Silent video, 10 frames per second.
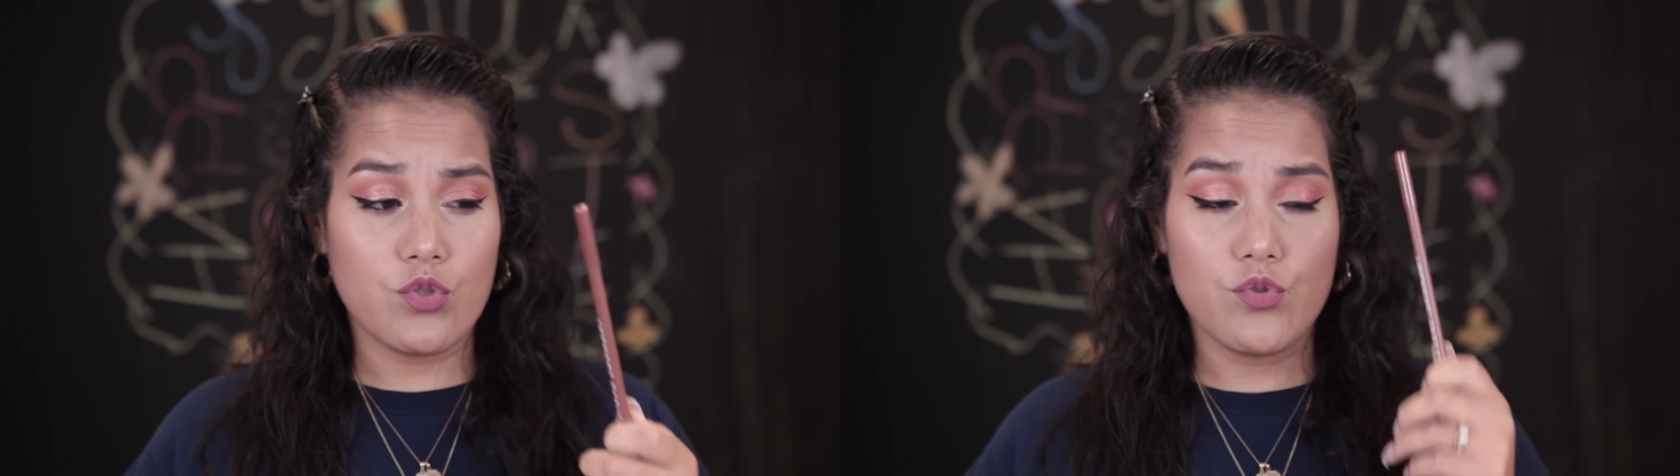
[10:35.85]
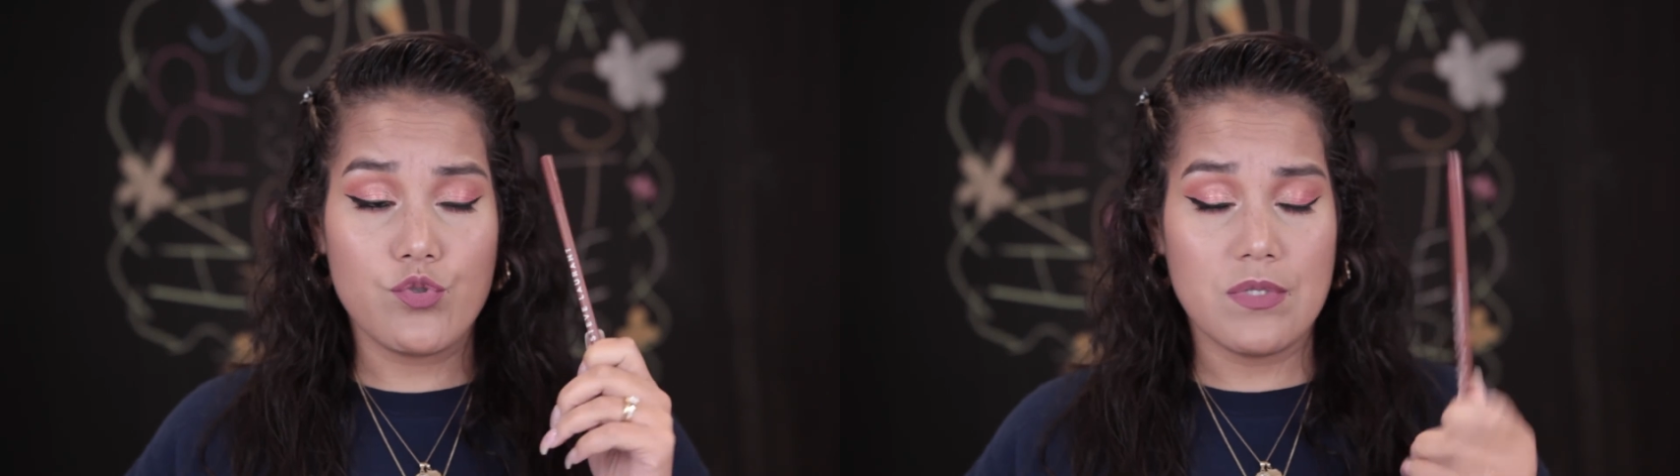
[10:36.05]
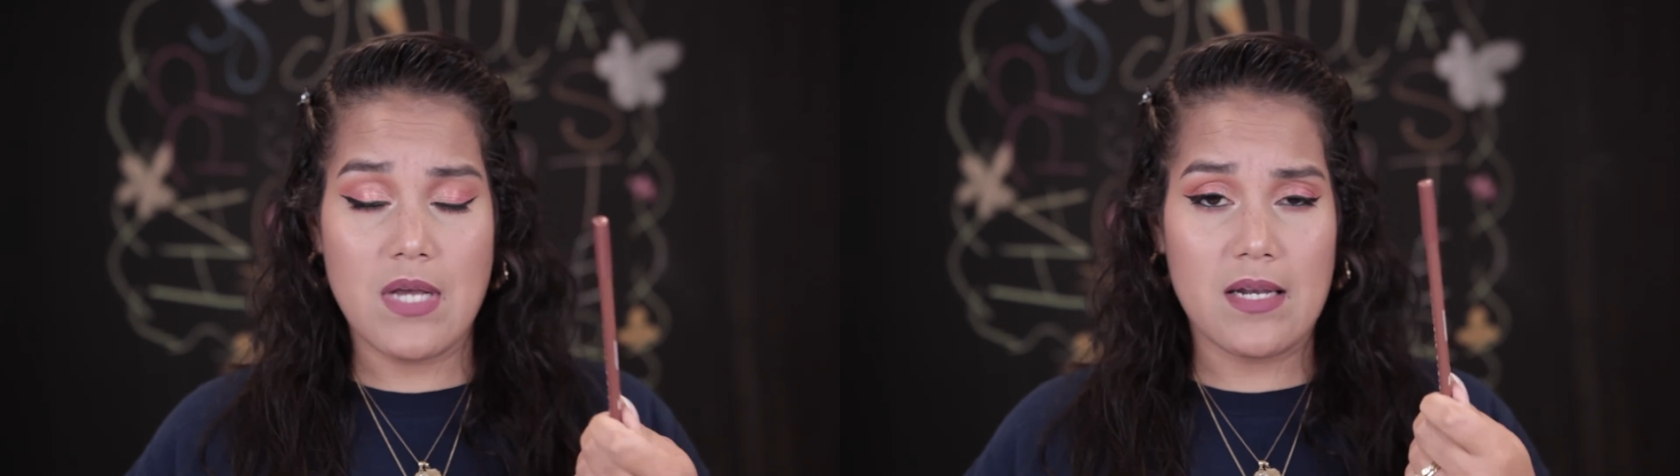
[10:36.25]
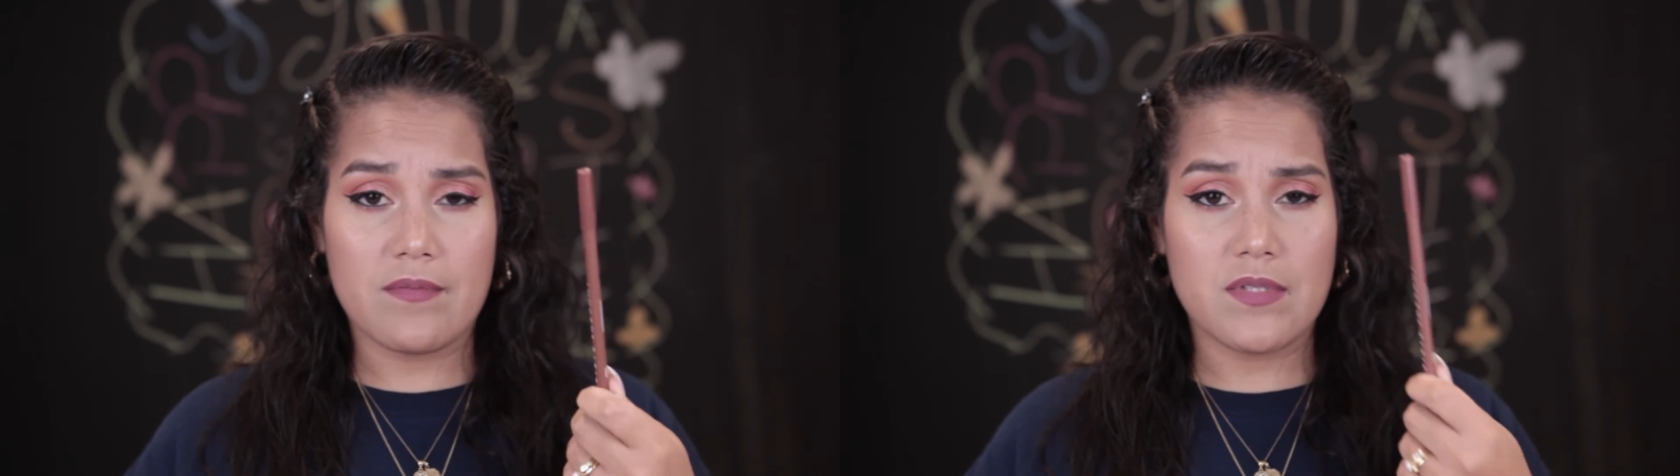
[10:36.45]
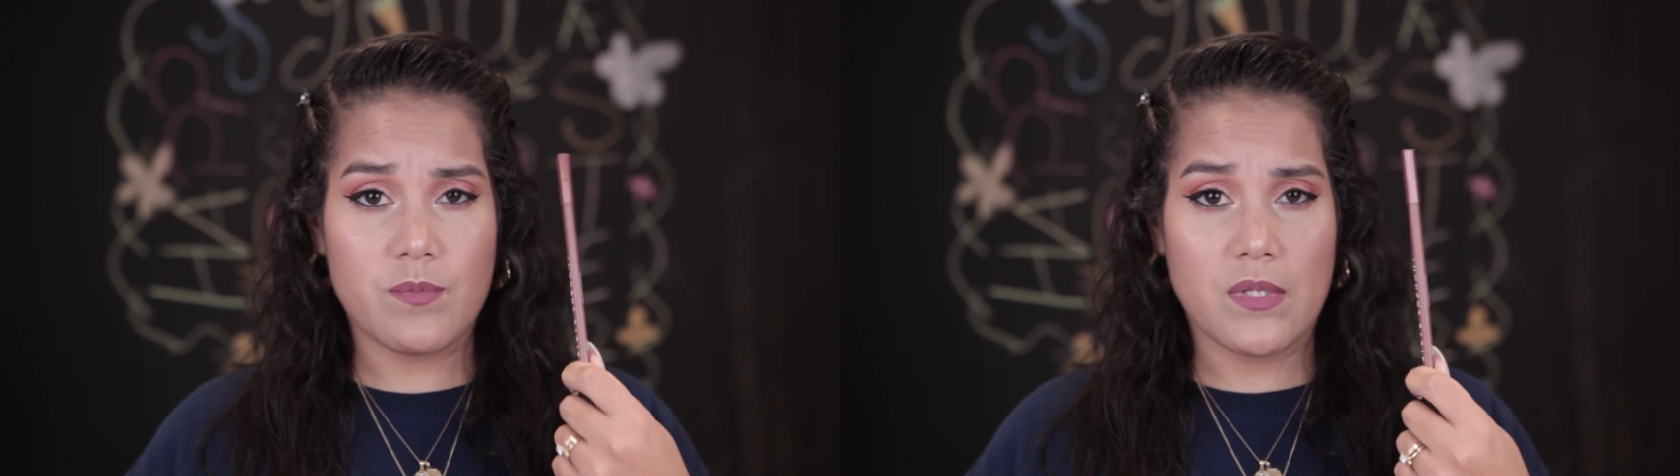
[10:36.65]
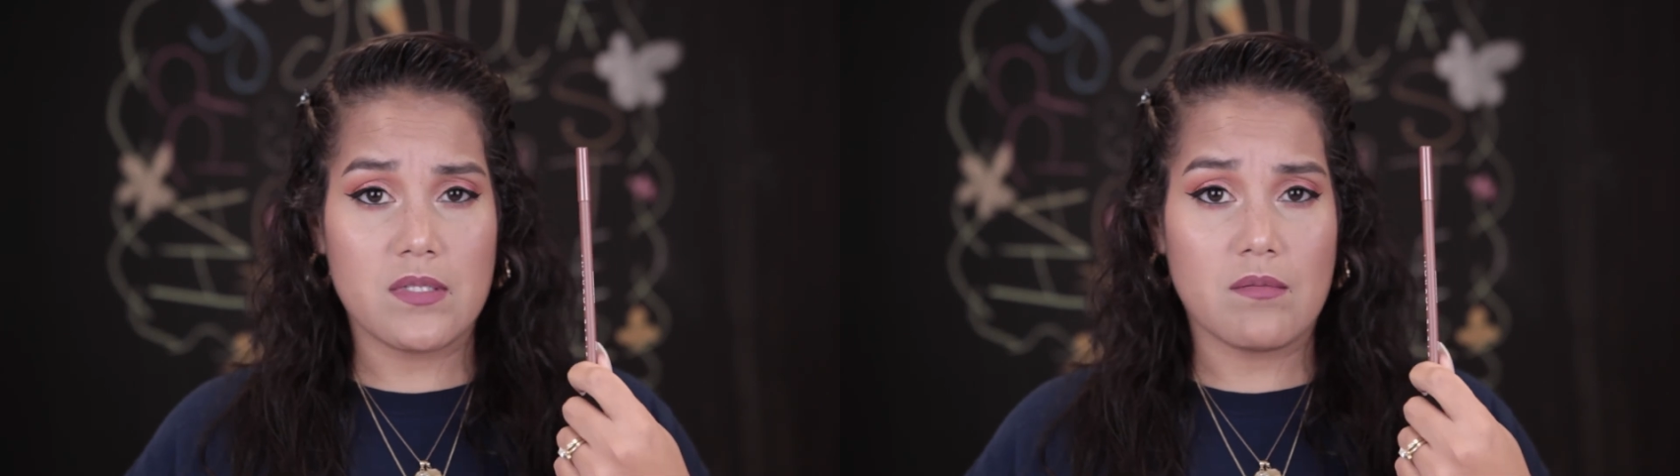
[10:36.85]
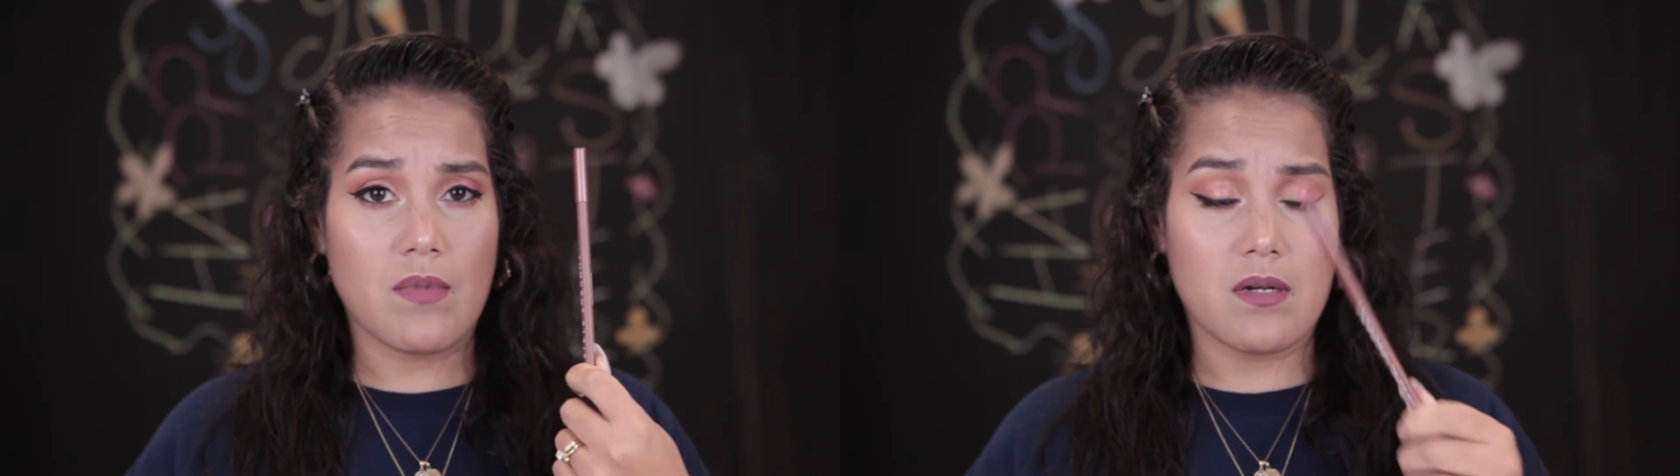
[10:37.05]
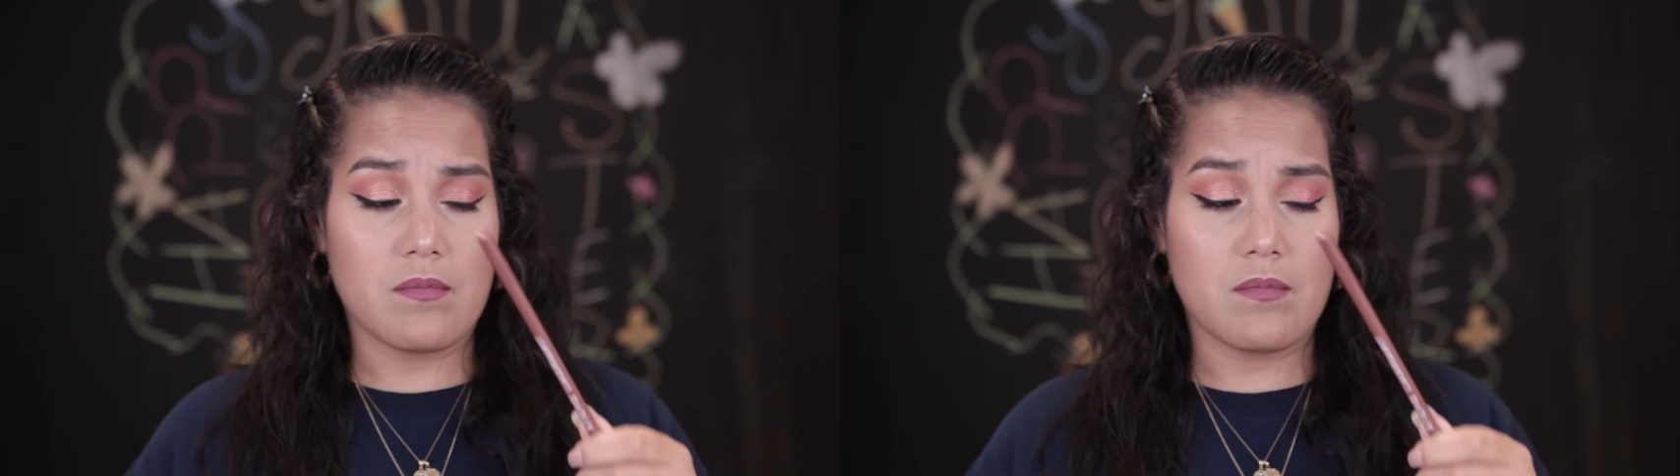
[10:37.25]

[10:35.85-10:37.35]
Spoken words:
you do not have to spend this amount